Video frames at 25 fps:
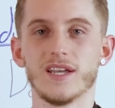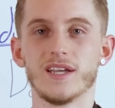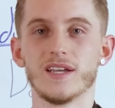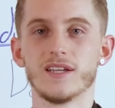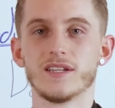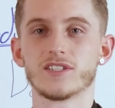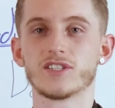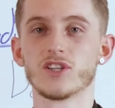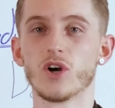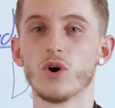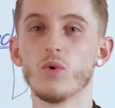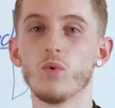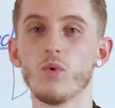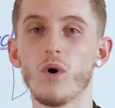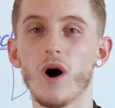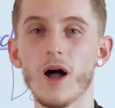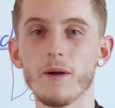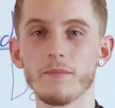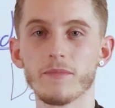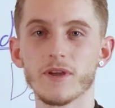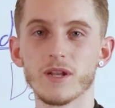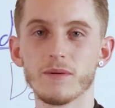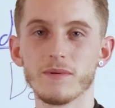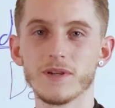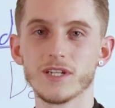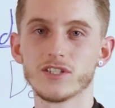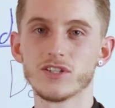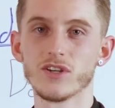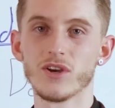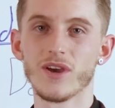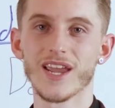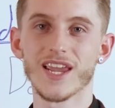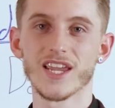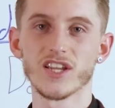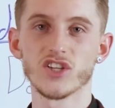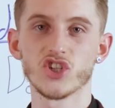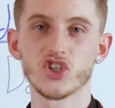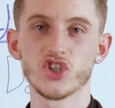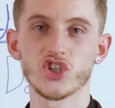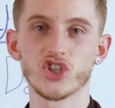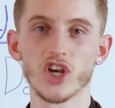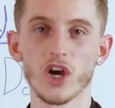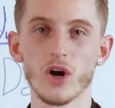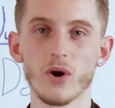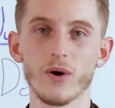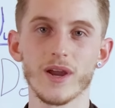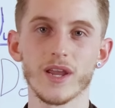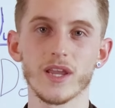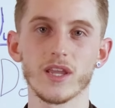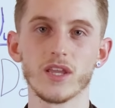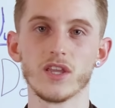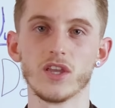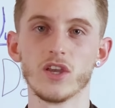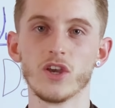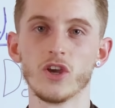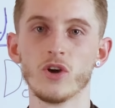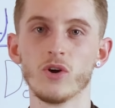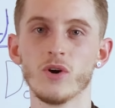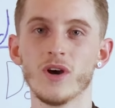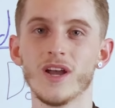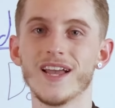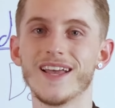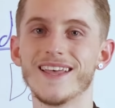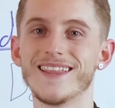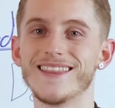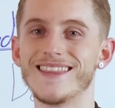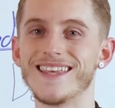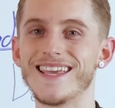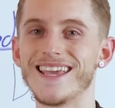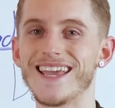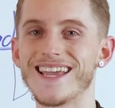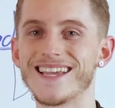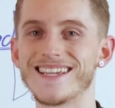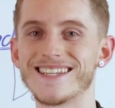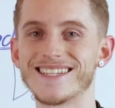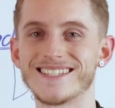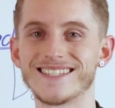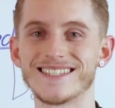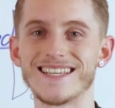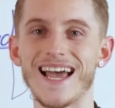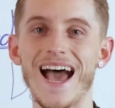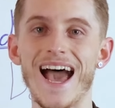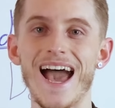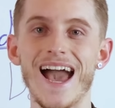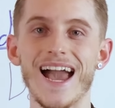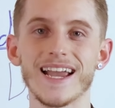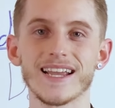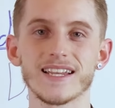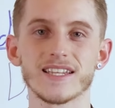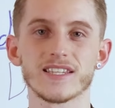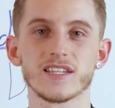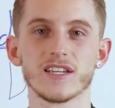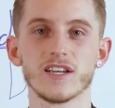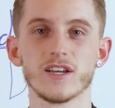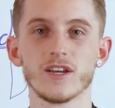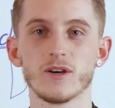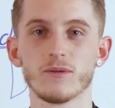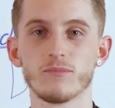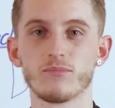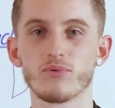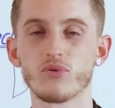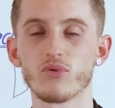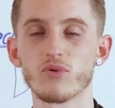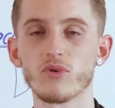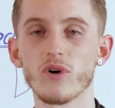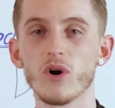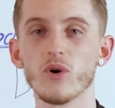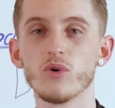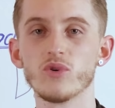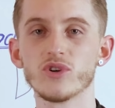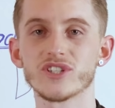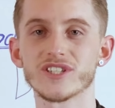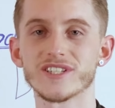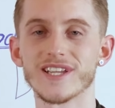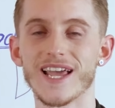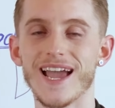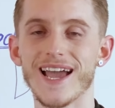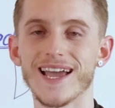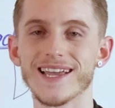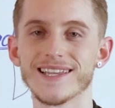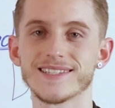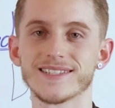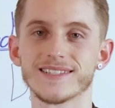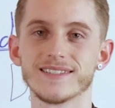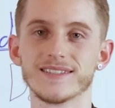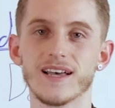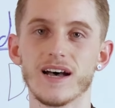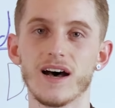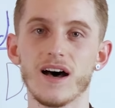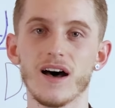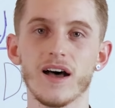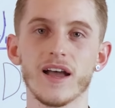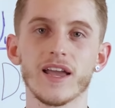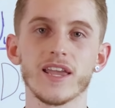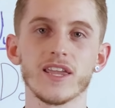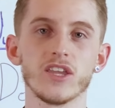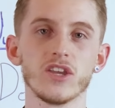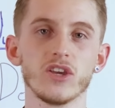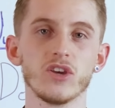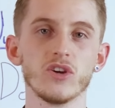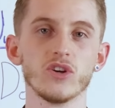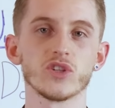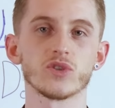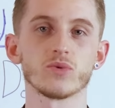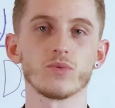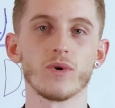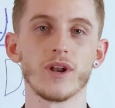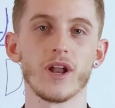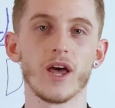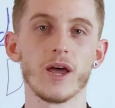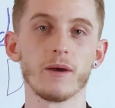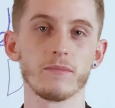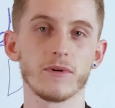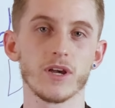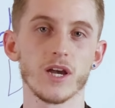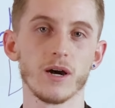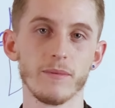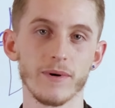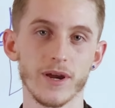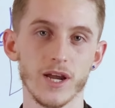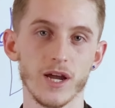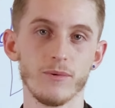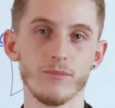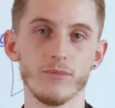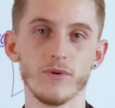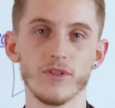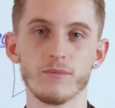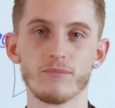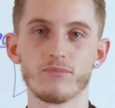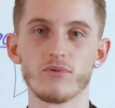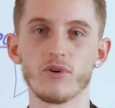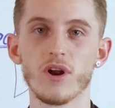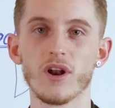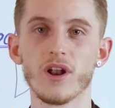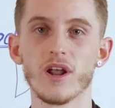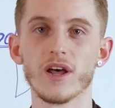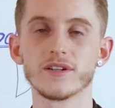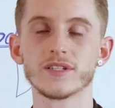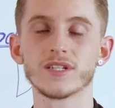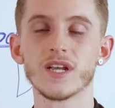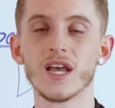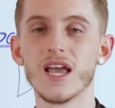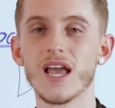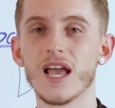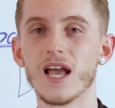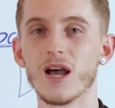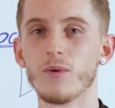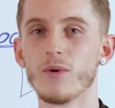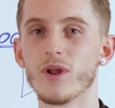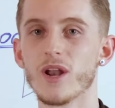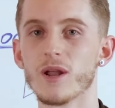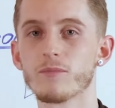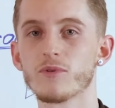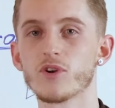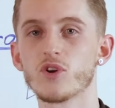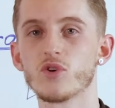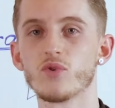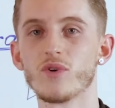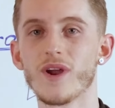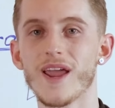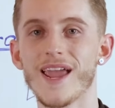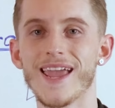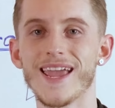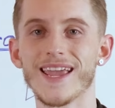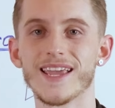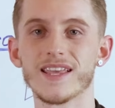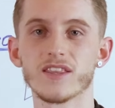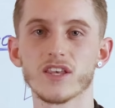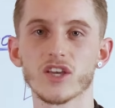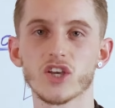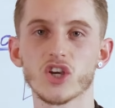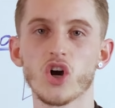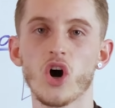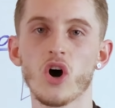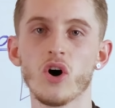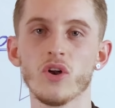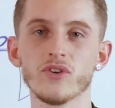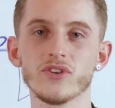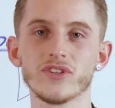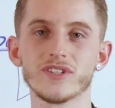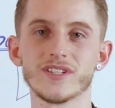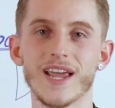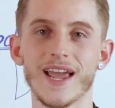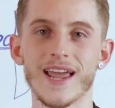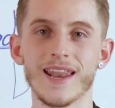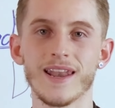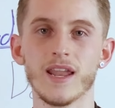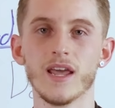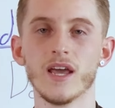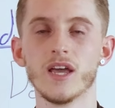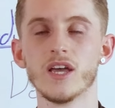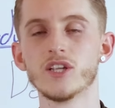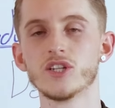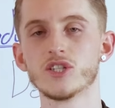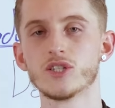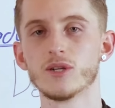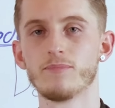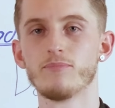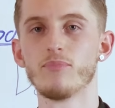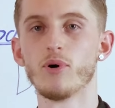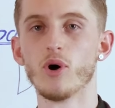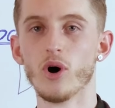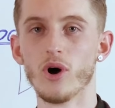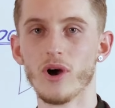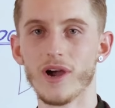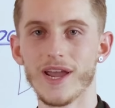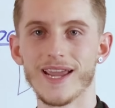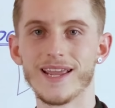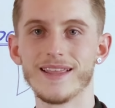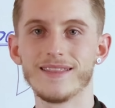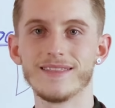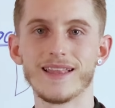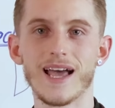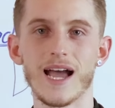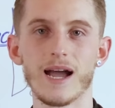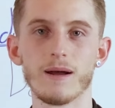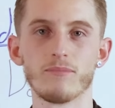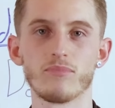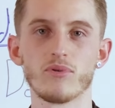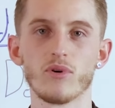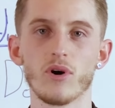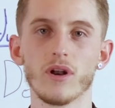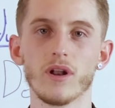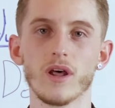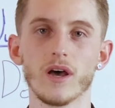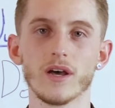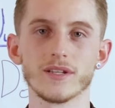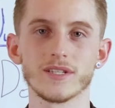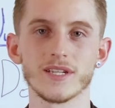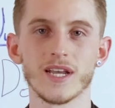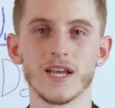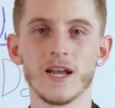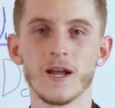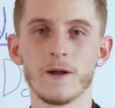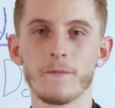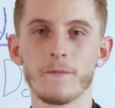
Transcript: So what I'm going to be doing is showing you the exact process that I use when I'm coming up with a product and when I'm creating the content to put in that product.